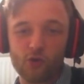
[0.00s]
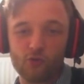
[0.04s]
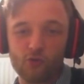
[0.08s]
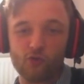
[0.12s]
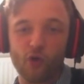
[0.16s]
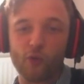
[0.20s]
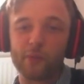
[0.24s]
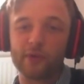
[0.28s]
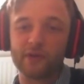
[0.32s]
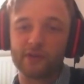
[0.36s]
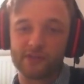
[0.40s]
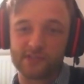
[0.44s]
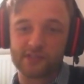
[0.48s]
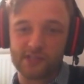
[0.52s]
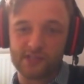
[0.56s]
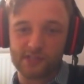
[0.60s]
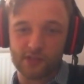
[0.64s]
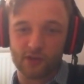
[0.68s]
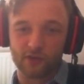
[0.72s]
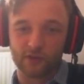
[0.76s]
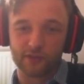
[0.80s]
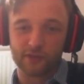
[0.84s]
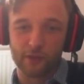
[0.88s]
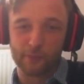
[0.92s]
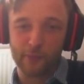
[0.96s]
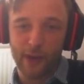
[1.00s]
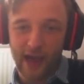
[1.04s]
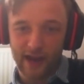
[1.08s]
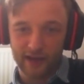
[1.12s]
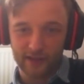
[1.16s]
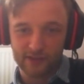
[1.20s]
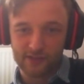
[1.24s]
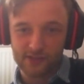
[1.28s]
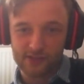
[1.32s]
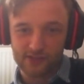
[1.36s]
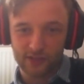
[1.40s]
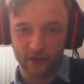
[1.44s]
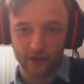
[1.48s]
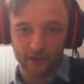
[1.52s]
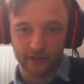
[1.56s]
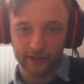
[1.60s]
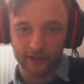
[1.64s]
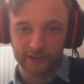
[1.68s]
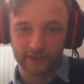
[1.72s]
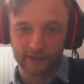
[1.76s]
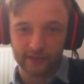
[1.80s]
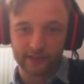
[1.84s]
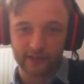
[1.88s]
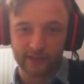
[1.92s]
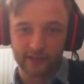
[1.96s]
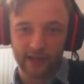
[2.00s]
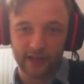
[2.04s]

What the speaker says: Romulus is on the Palatine